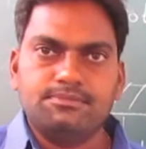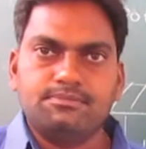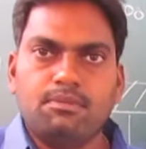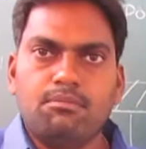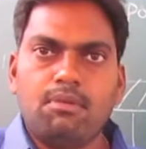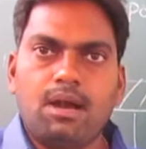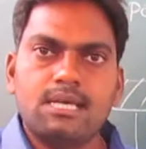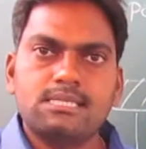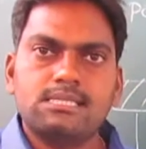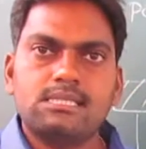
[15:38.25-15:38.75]

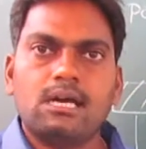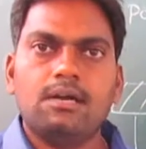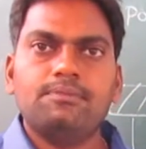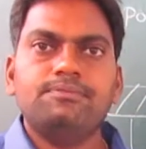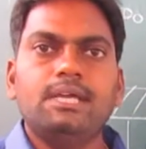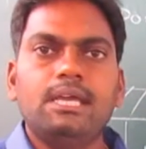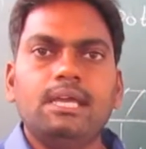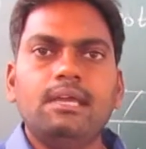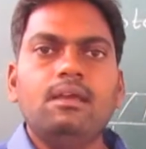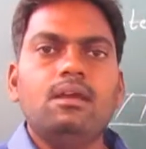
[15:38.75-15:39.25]
Mass of
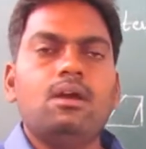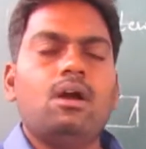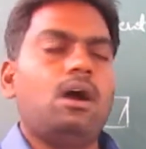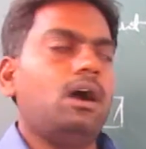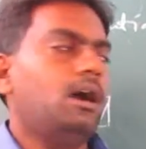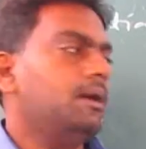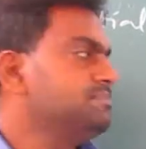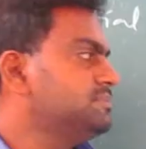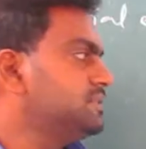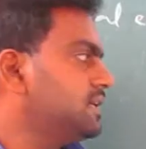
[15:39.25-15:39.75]
the
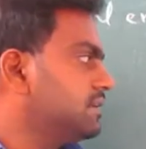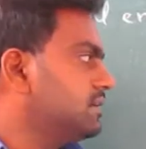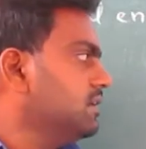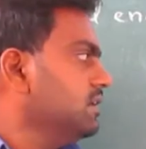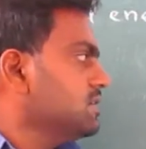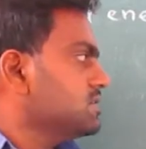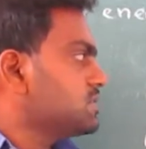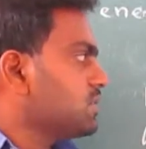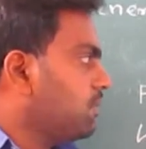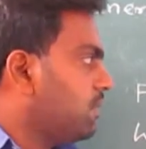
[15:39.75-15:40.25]

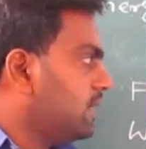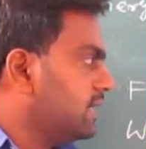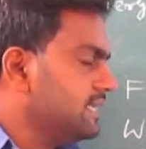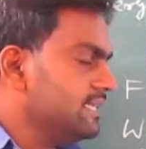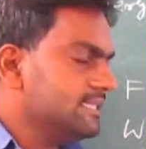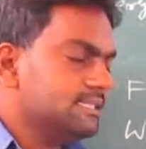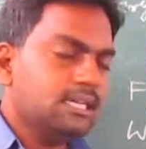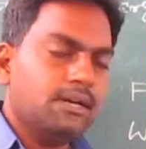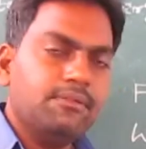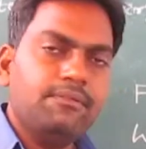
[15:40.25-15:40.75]
object. So what
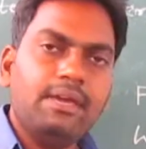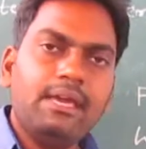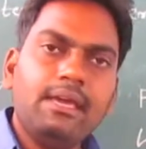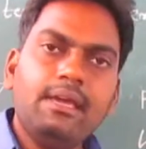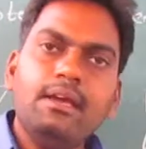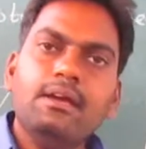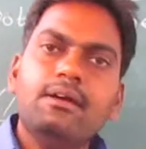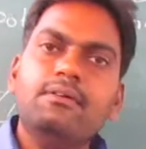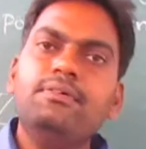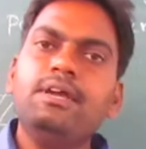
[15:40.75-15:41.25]
is the
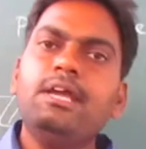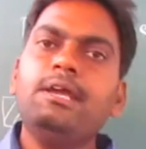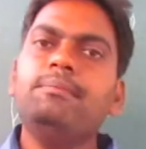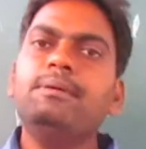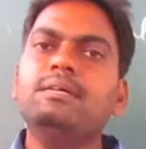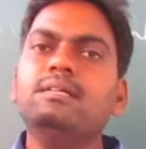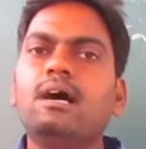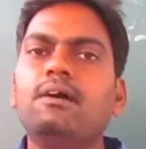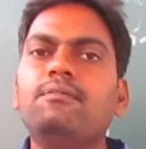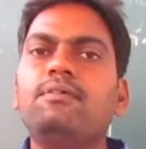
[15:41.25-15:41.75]
v? V
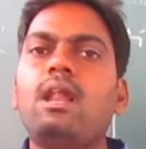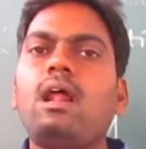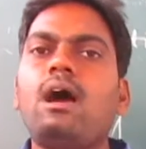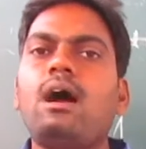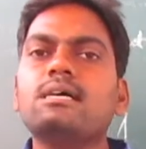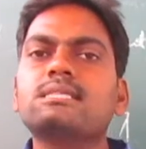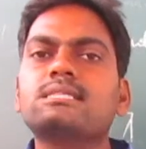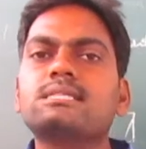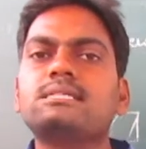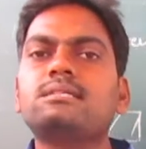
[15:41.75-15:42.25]
be the
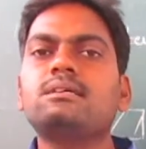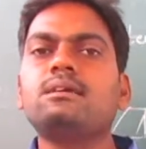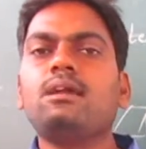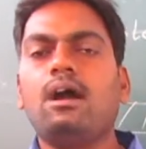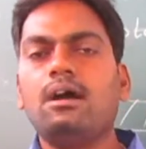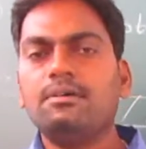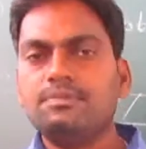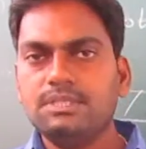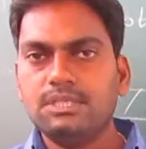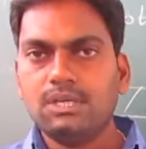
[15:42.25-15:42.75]
velocity
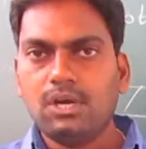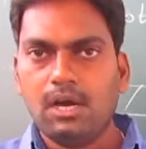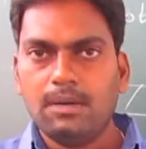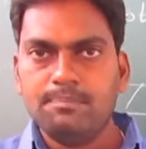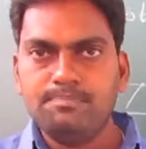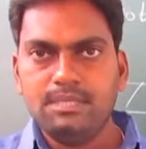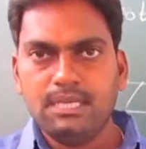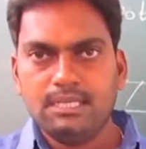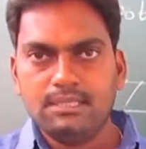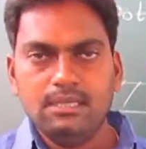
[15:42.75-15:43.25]
of the
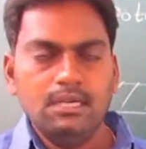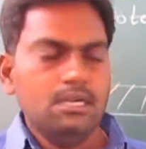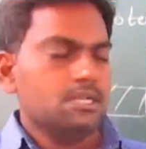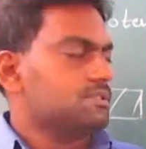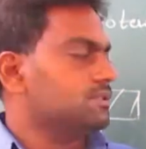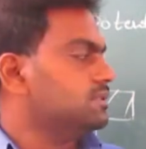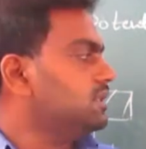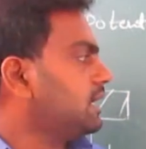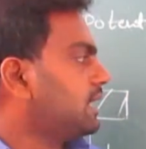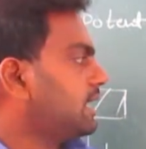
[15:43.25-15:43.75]
object.
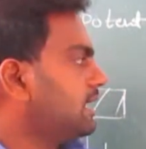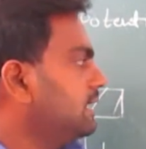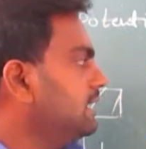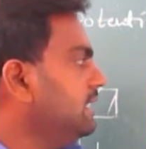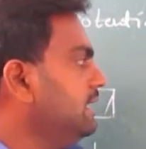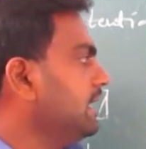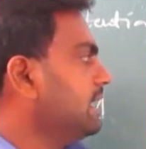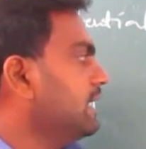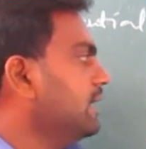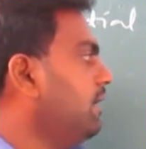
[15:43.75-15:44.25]
So the
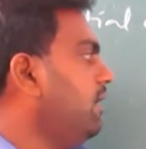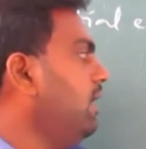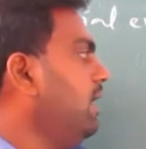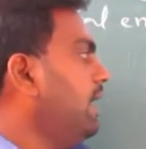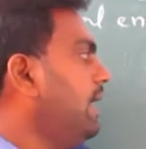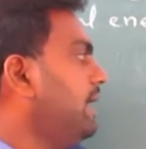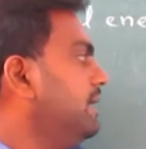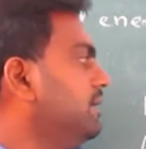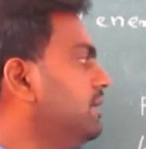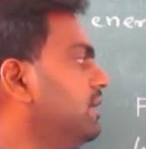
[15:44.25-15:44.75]
kinetic
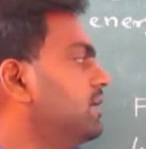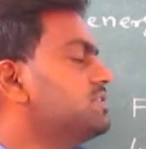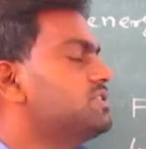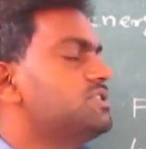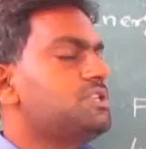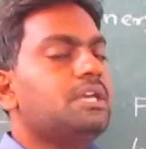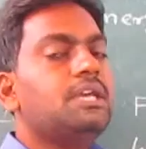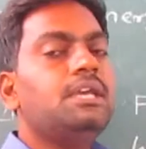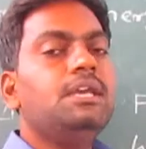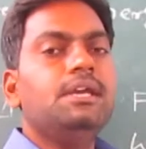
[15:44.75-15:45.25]

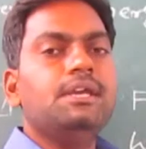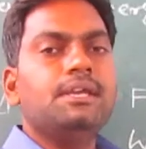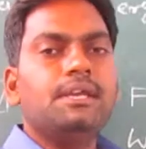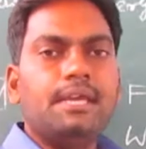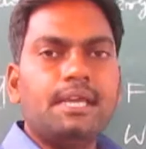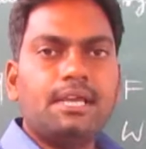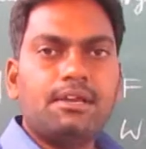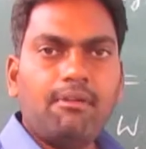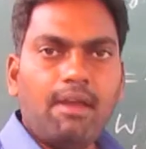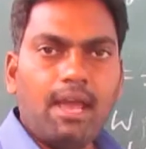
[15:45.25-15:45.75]
energy
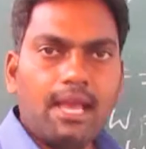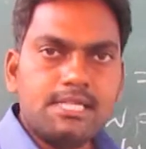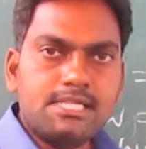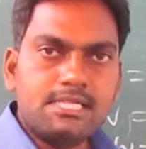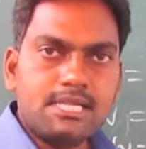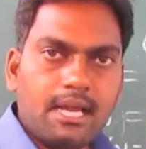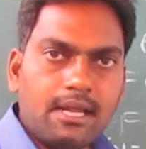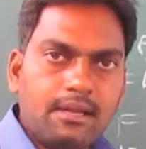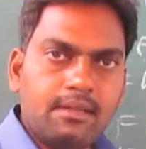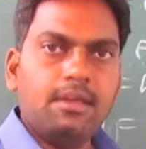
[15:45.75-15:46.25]

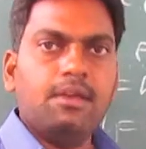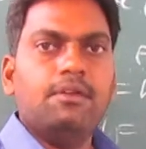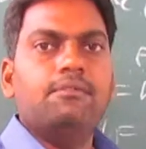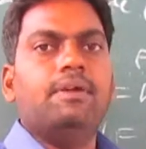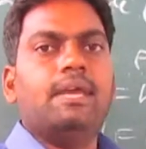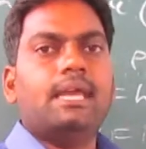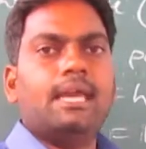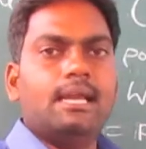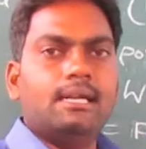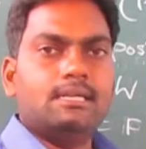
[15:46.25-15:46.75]
equation
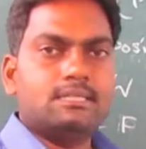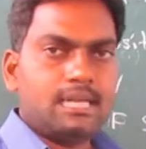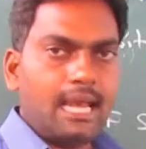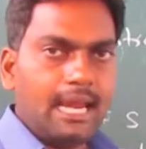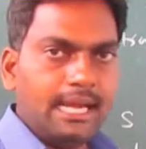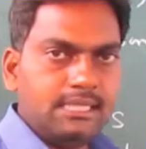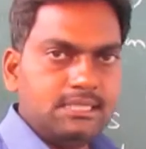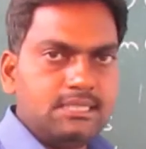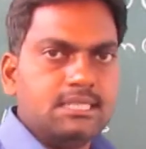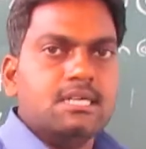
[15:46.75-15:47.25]
we can
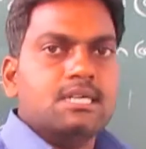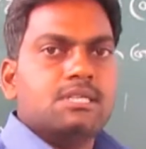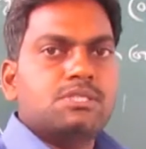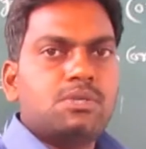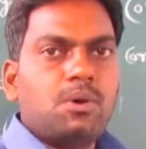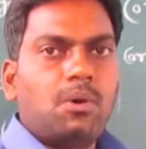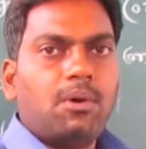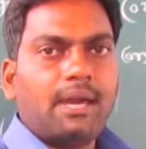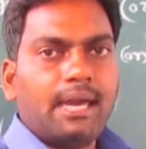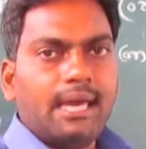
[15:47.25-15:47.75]
write.
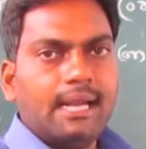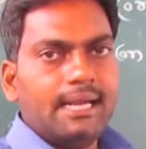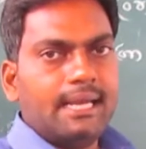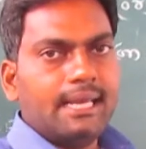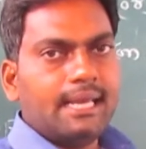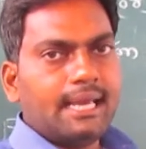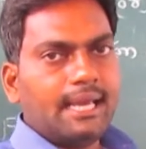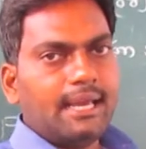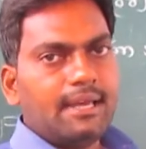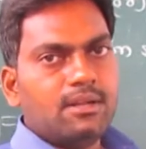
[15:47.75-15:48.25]
So
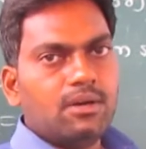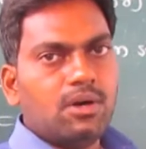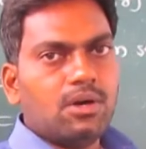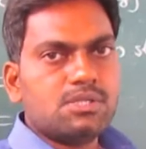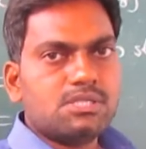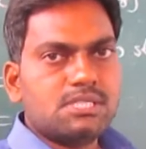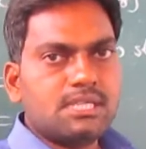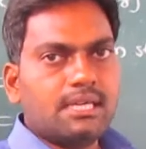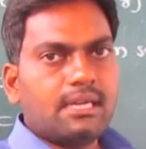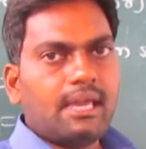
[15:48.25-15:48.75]
kinetic
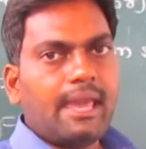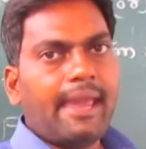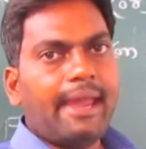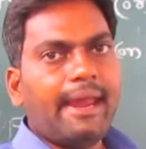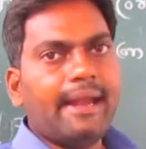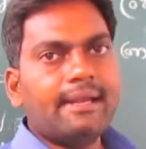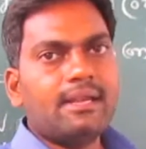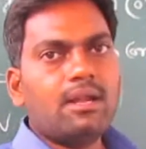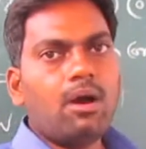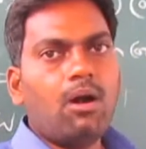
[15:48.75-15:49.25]
energy
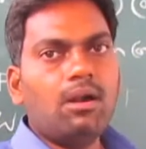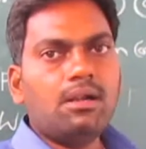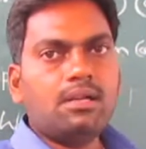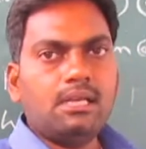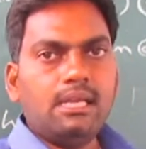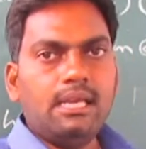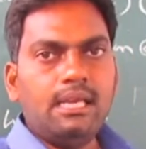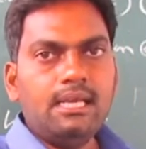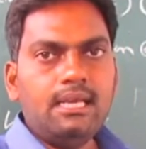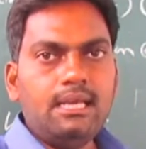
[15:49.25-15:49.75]
K
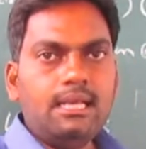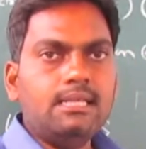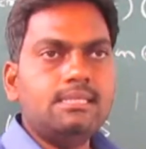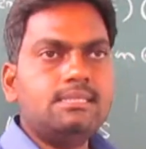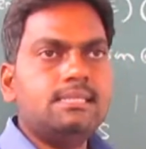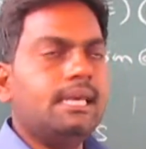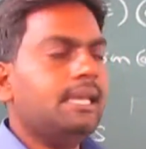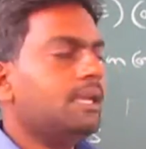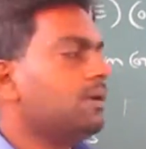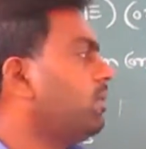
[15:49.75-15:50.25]
dot E is
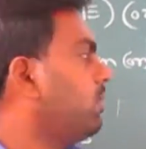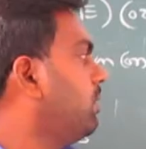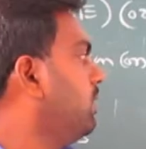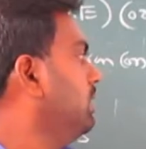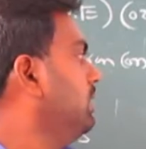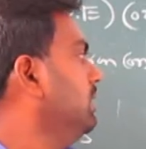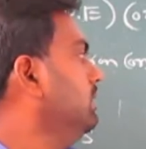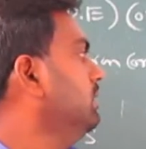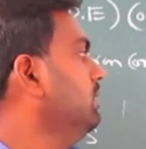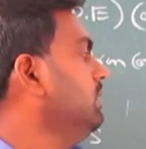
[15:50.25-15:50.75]

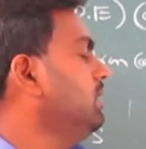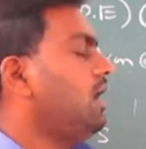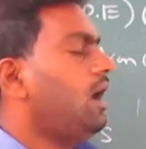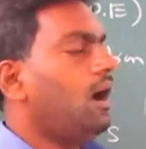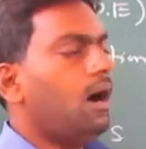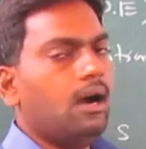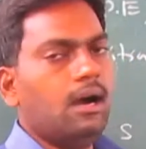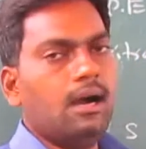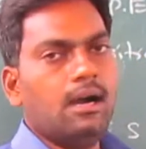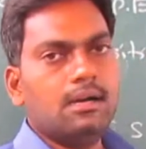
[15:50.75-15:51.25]
equal
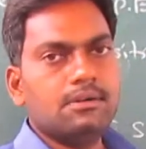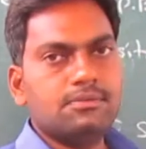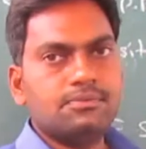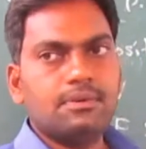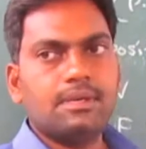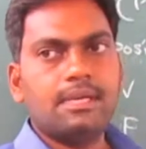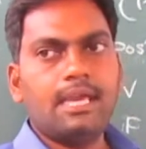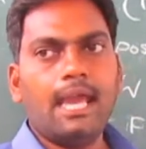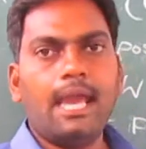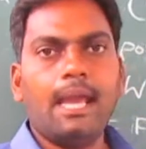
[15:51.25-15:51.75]

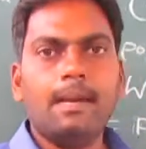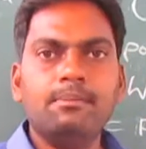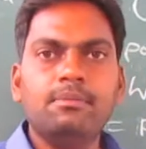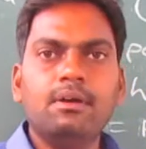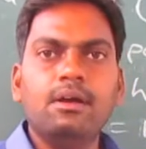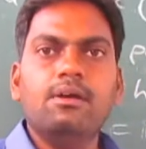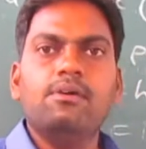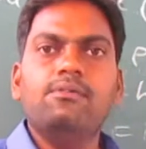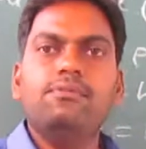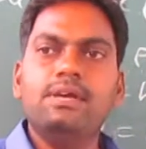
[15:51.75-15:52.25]
of
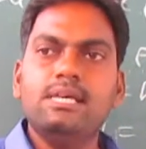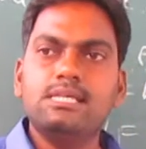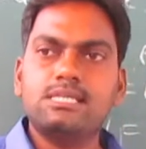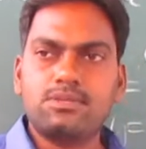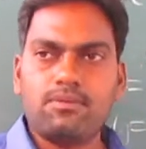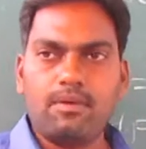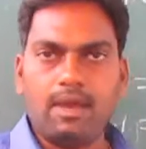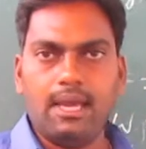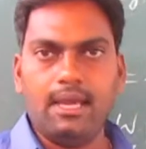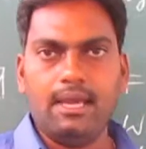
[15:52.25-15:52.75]
mv
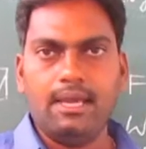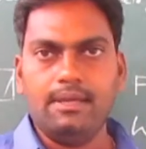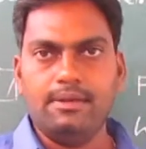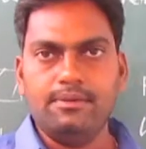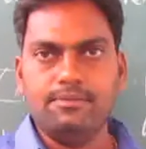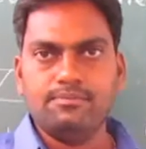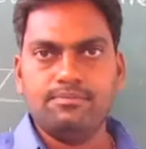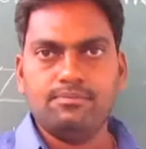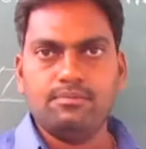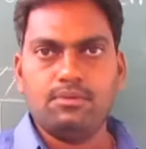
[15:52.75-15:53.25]

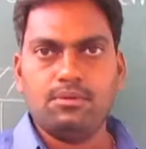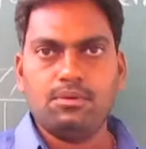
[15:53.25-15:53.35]
square.